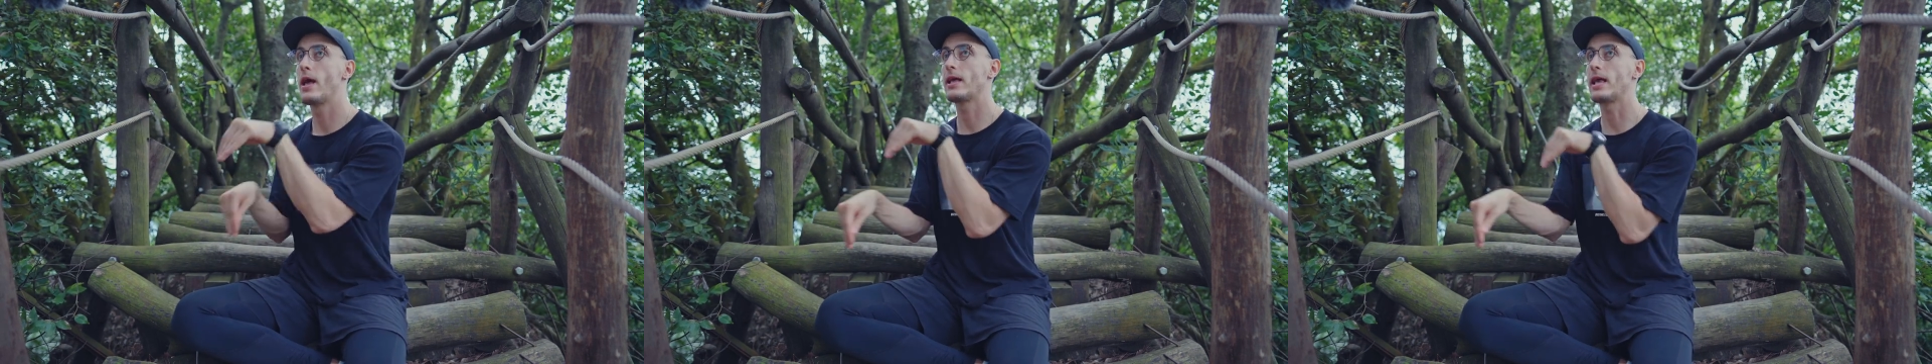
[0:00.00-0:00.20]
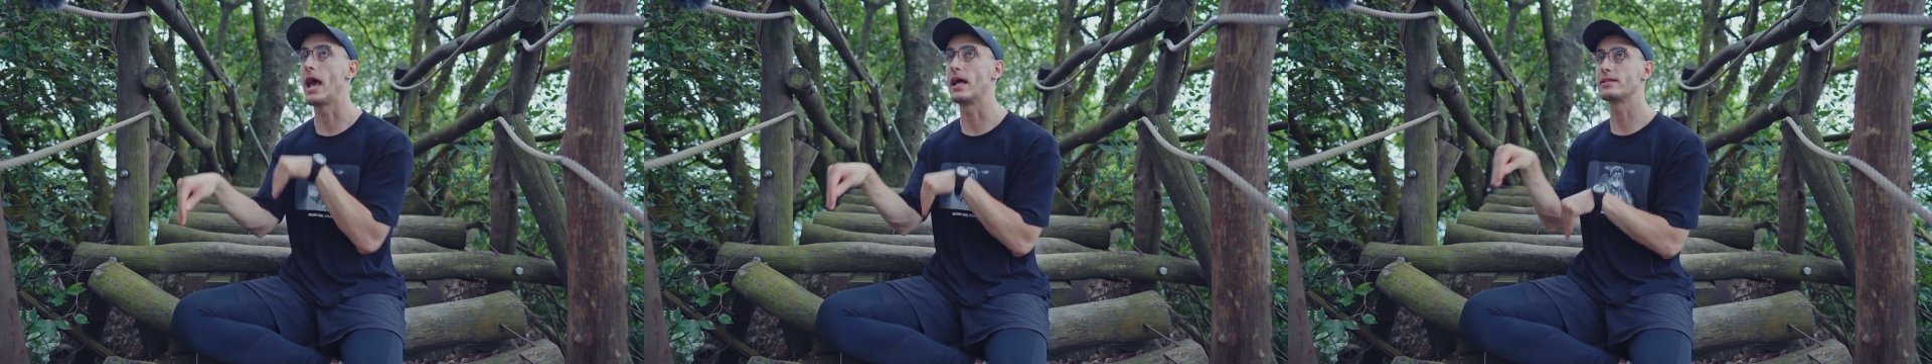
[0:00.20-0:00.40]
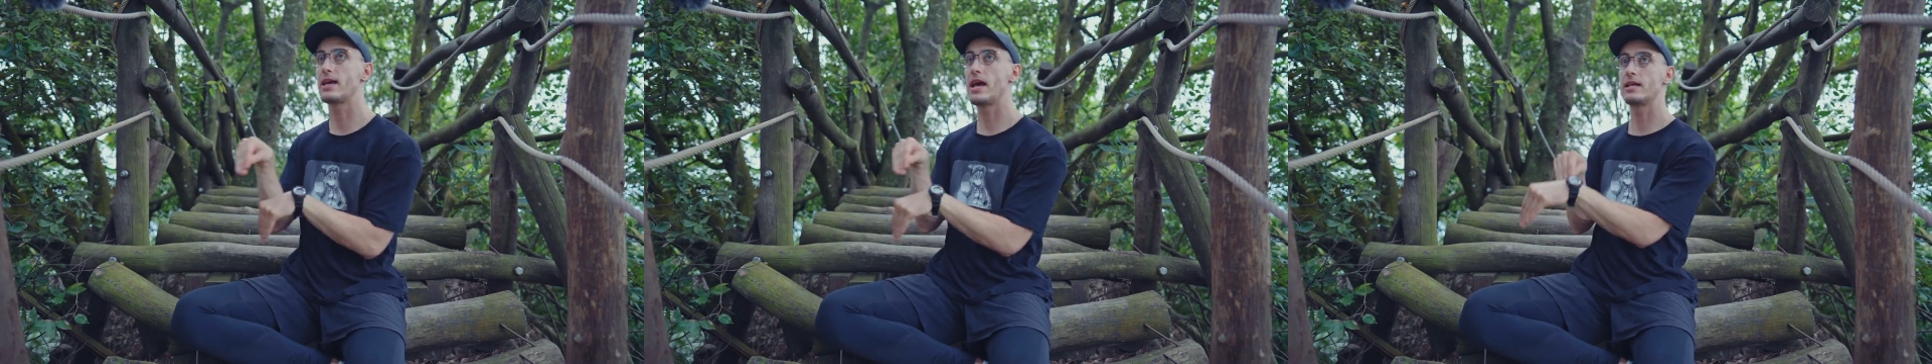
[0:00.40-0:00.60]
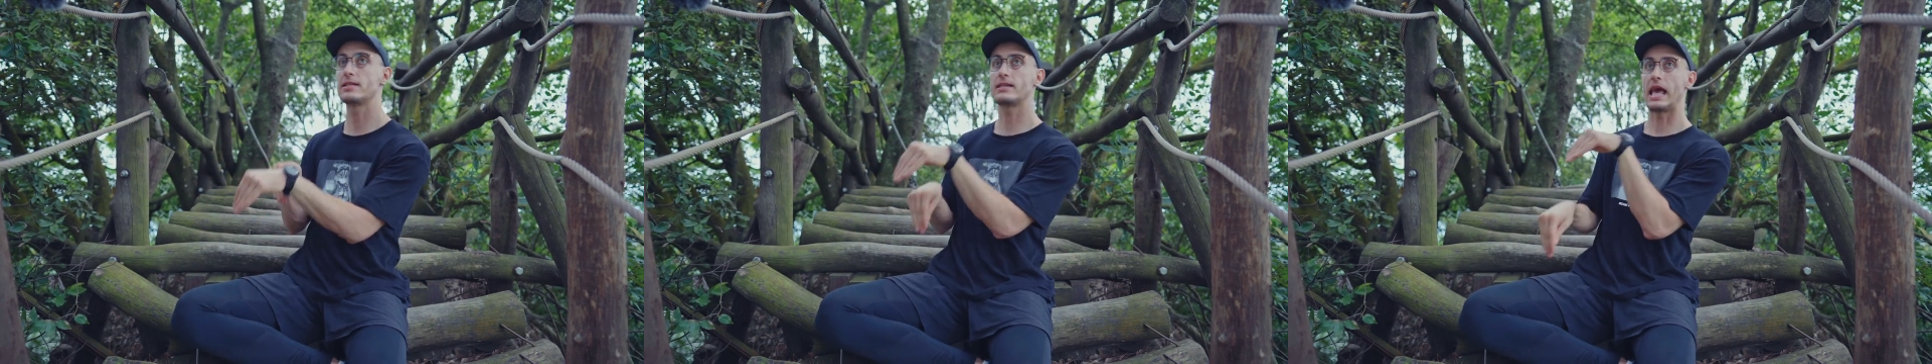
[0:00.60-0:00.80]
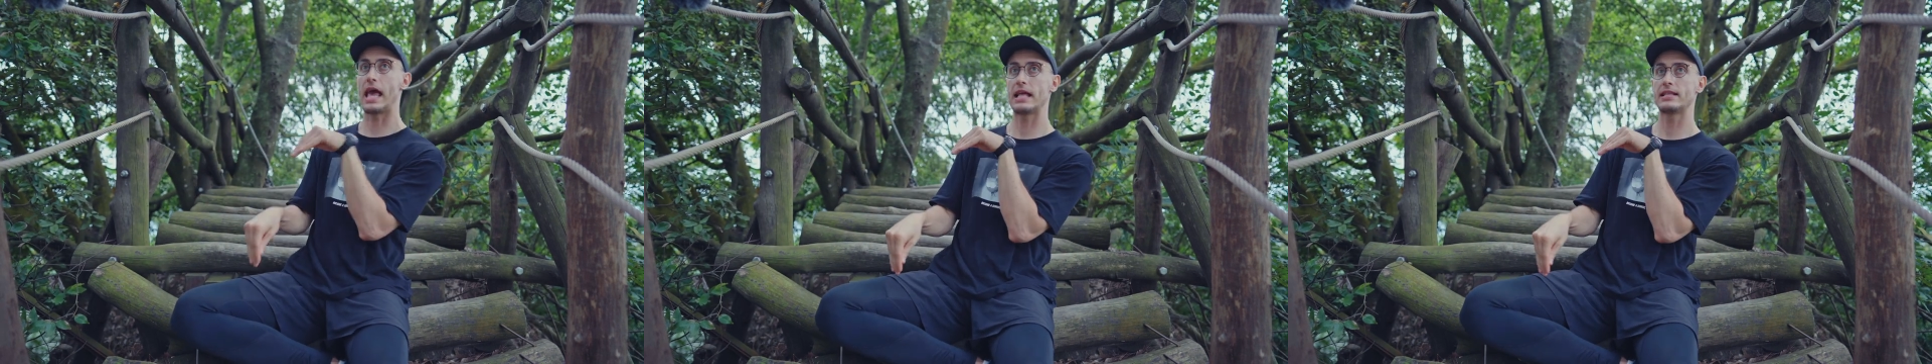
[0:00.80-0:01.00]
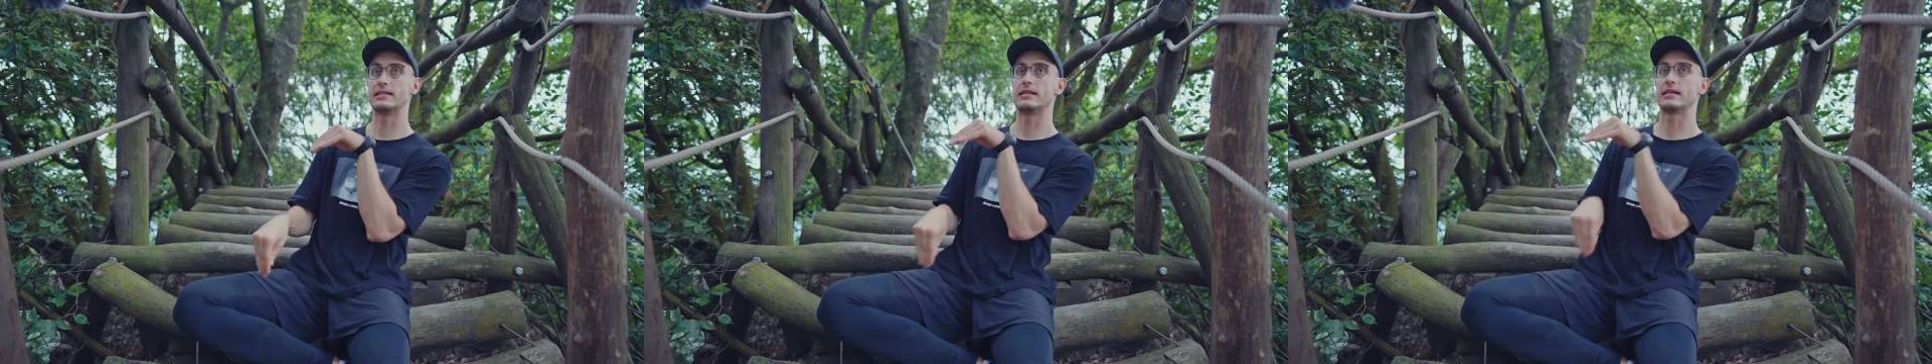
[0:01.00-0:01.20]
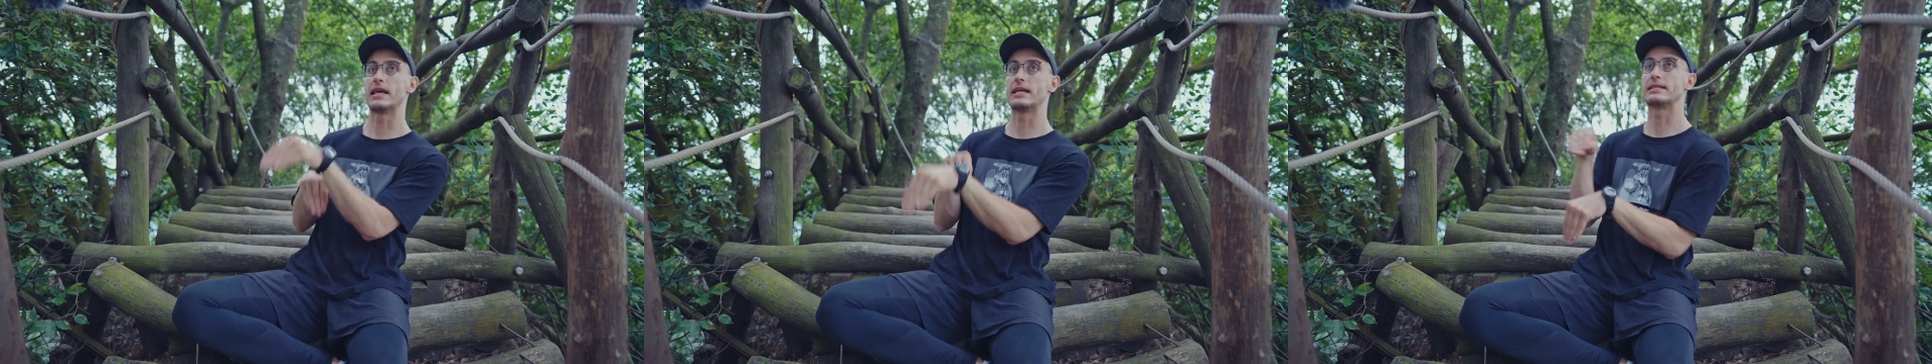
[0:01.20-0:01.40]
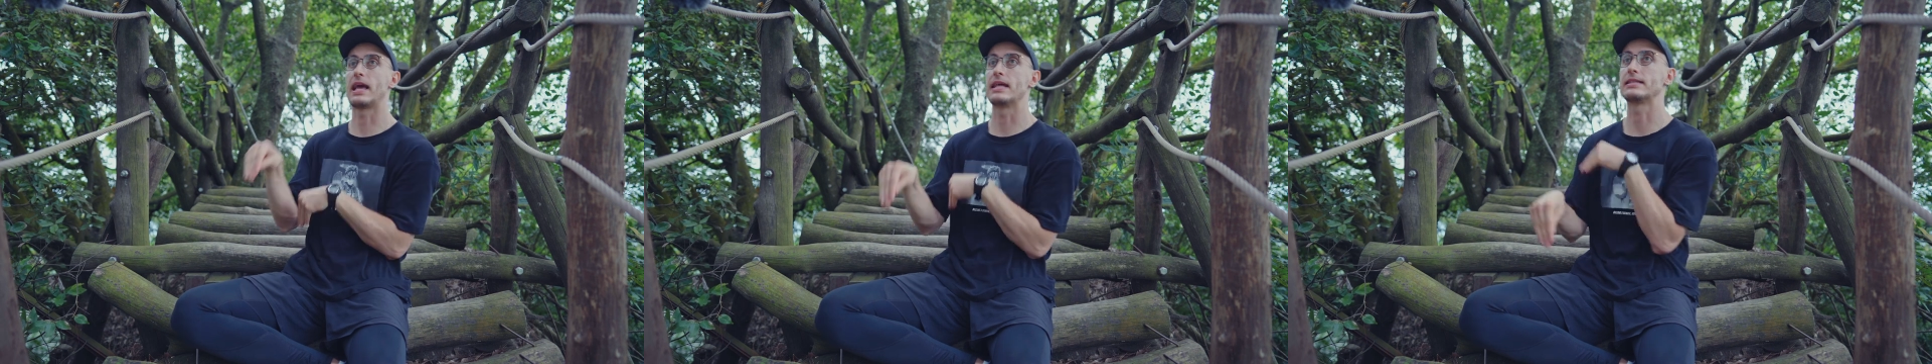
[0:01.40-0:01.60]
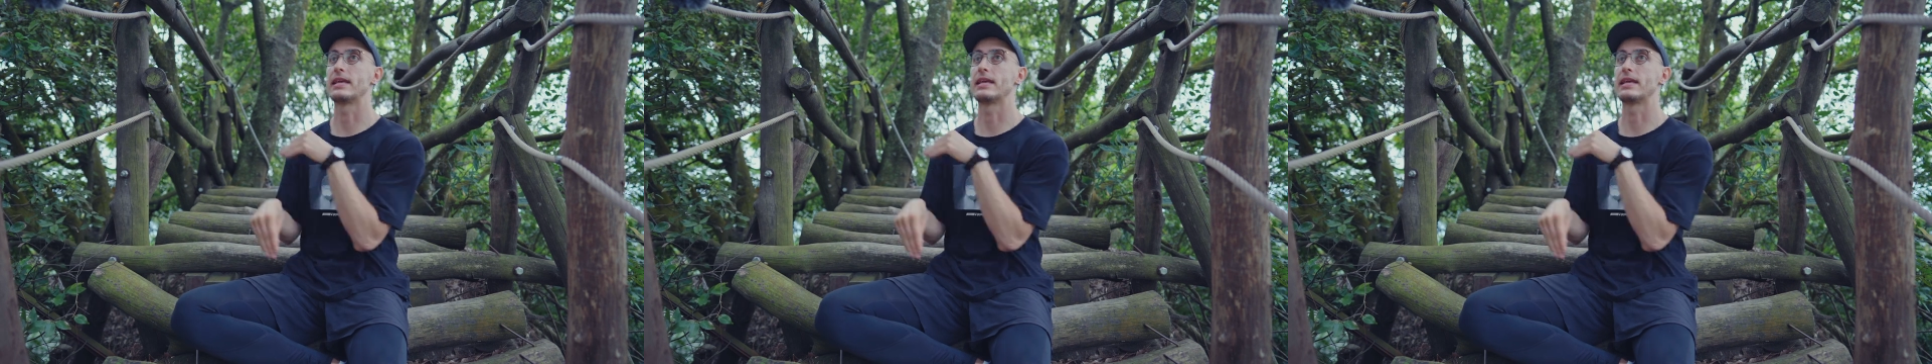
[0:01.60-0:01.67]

Cats, cats, cats. Cats, cats,